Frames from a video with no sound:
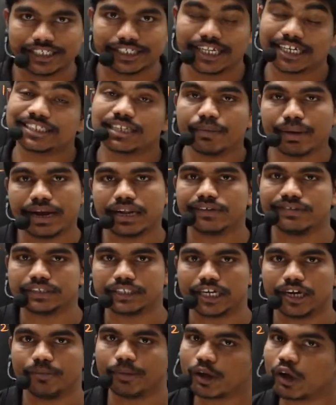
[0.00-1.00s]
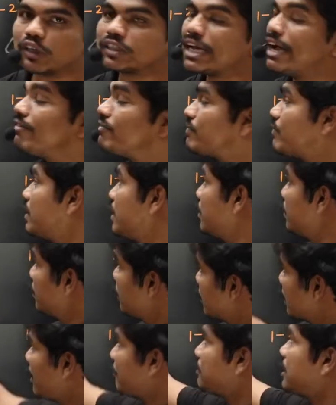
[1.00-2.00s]
That's the main question, because I have
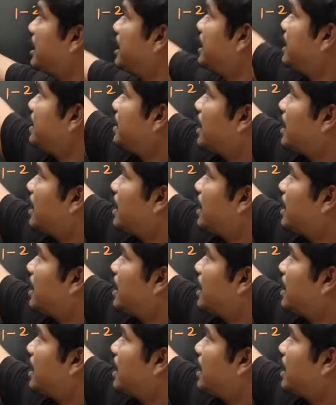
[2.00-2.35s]
kept the heading